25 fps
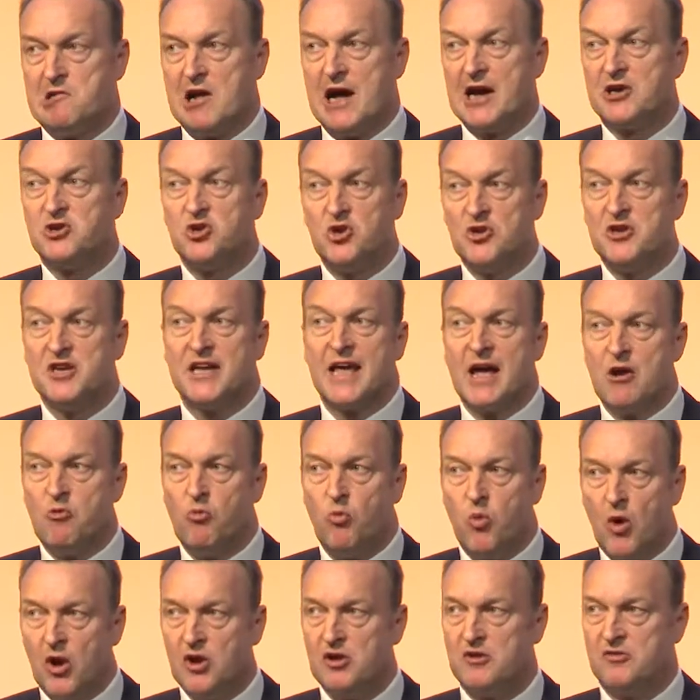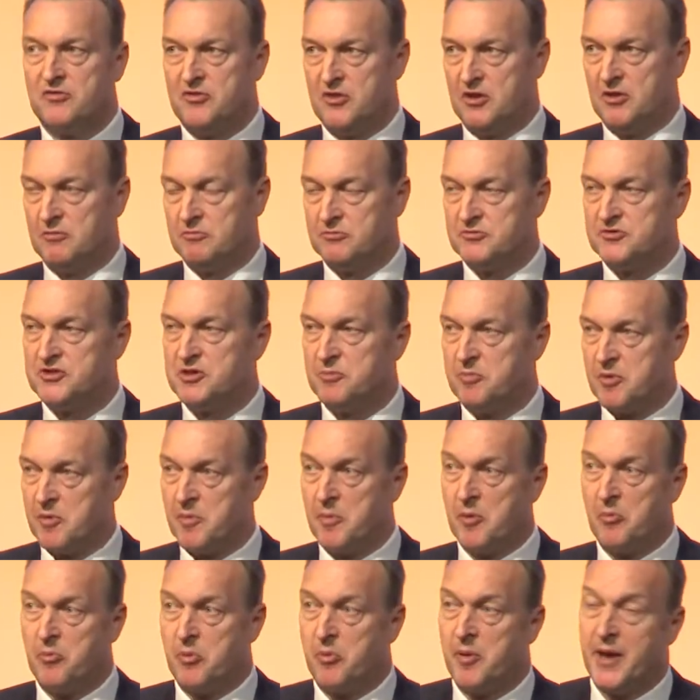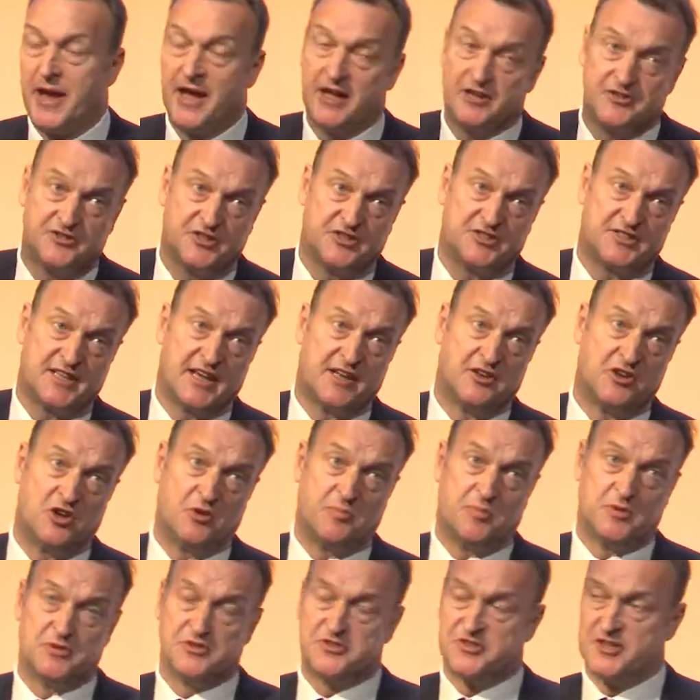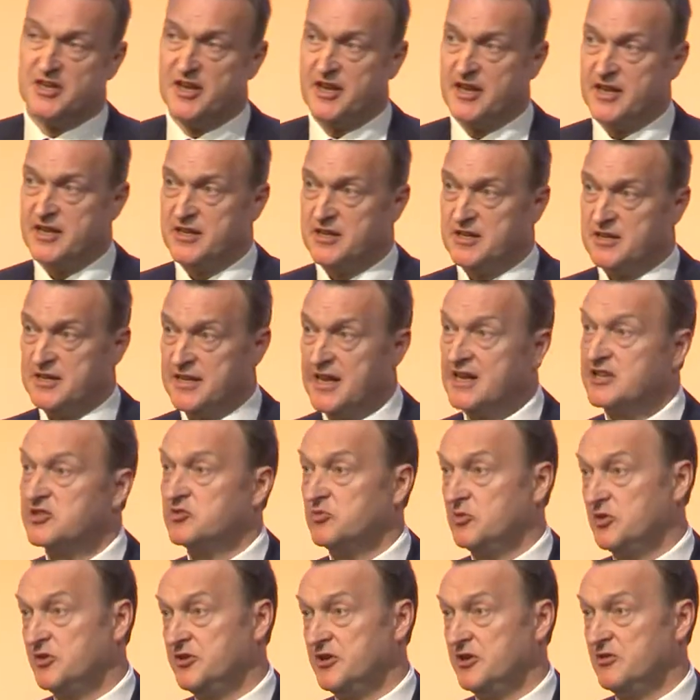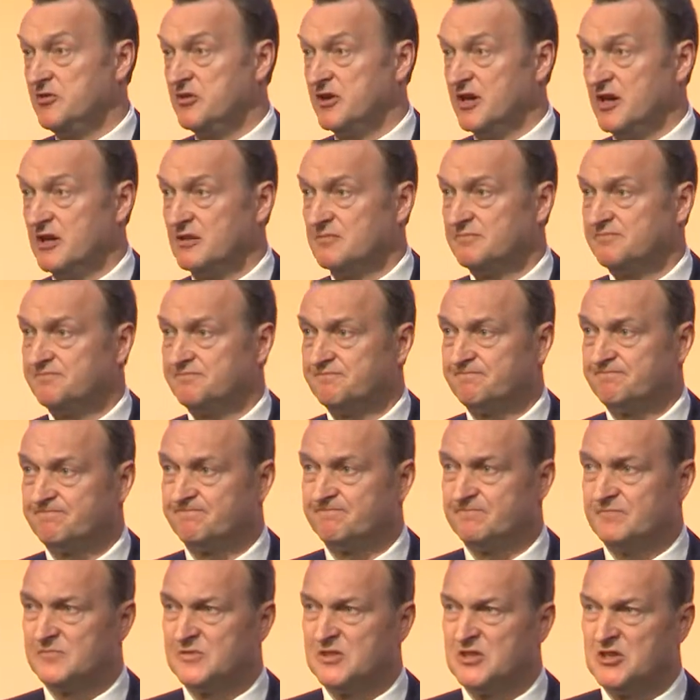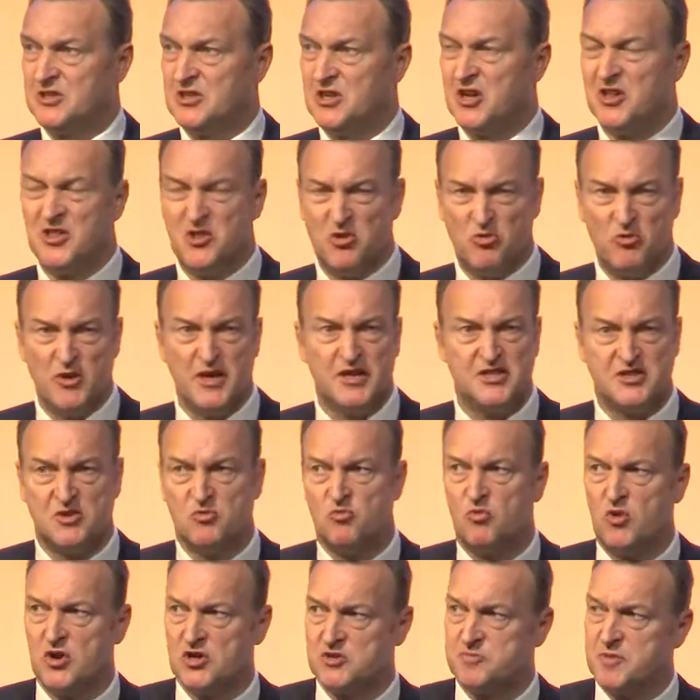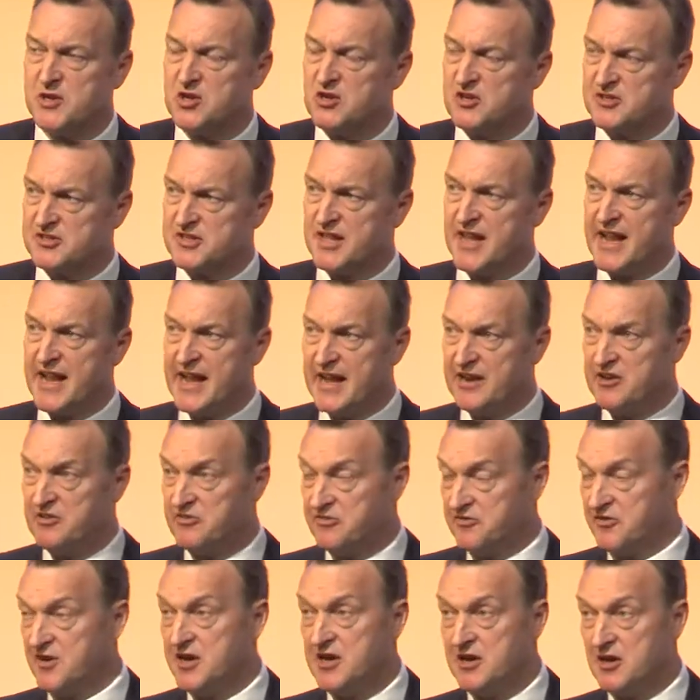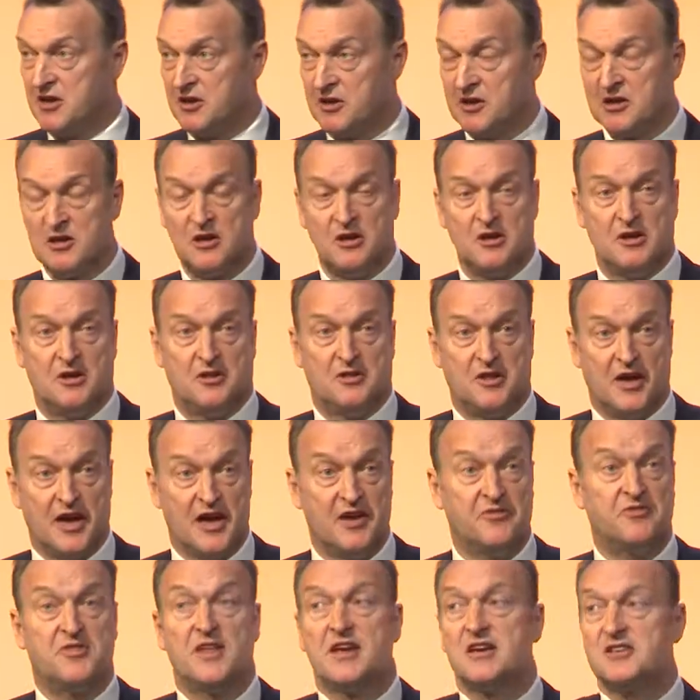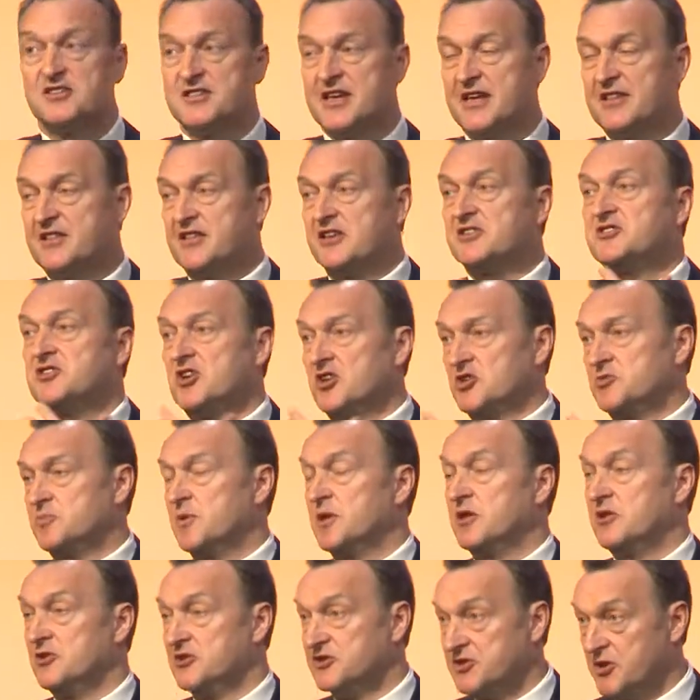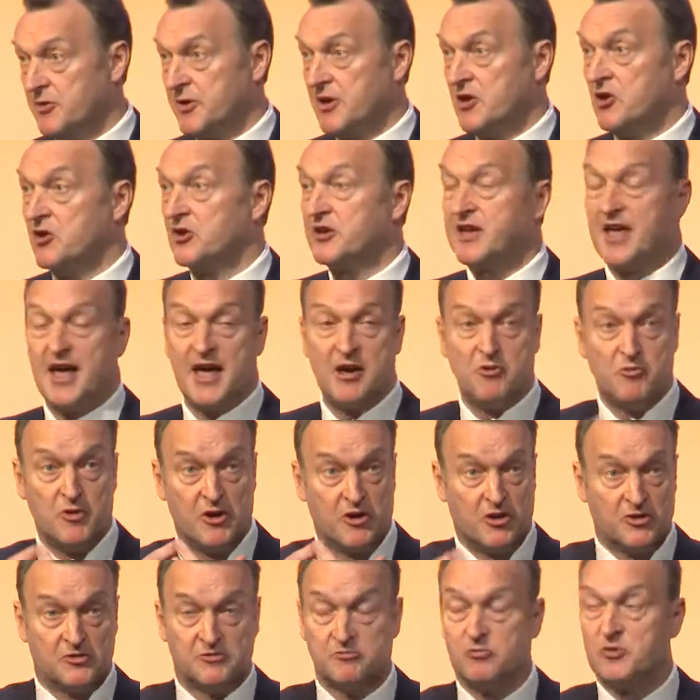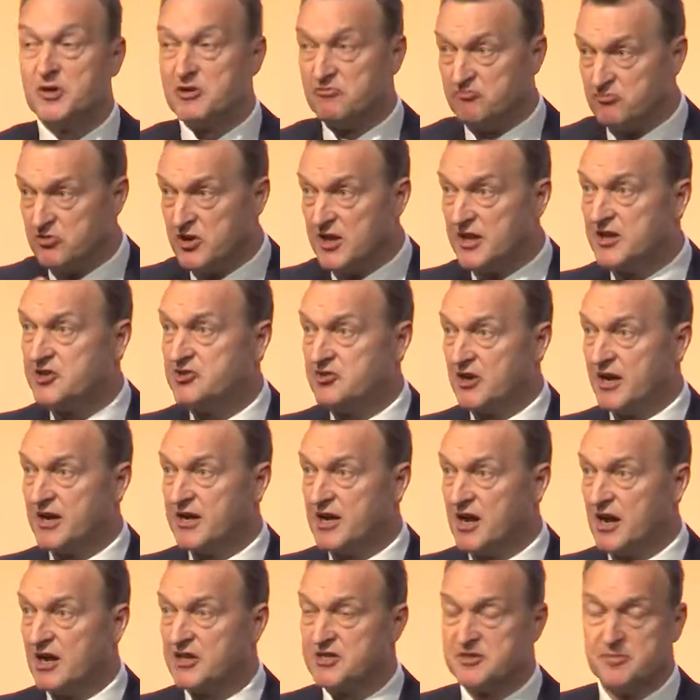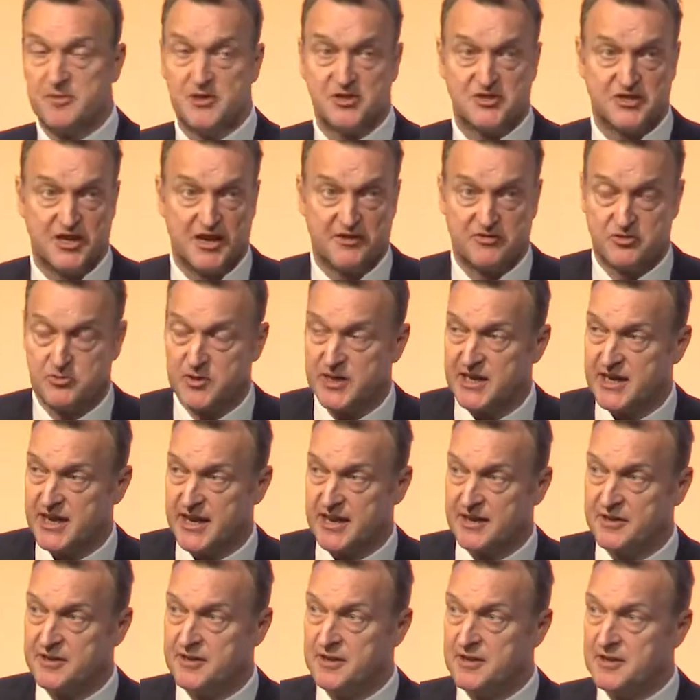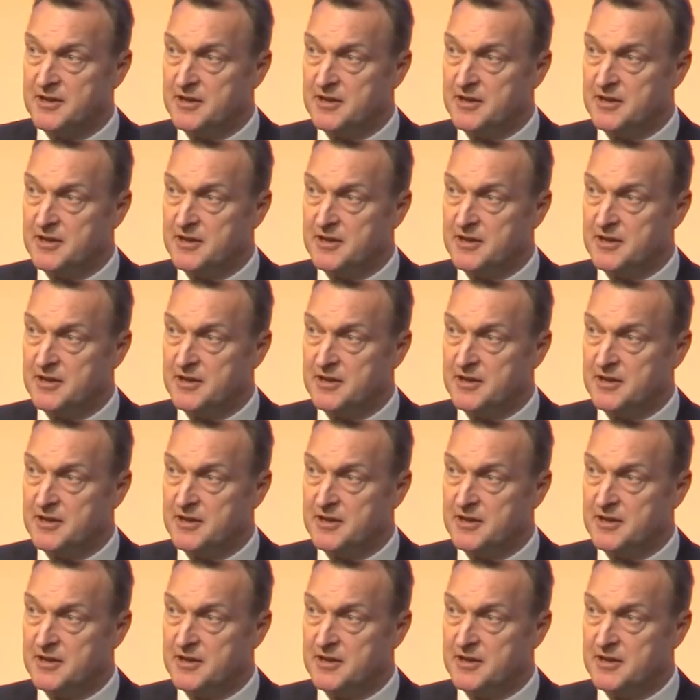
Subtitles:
I couldn't get one of them to be prepared to stand up and say, yes, we'll do that. And the reason was because they had a fear that if they said this hospital is doing okay, we're really trying hard to be as safe as we can,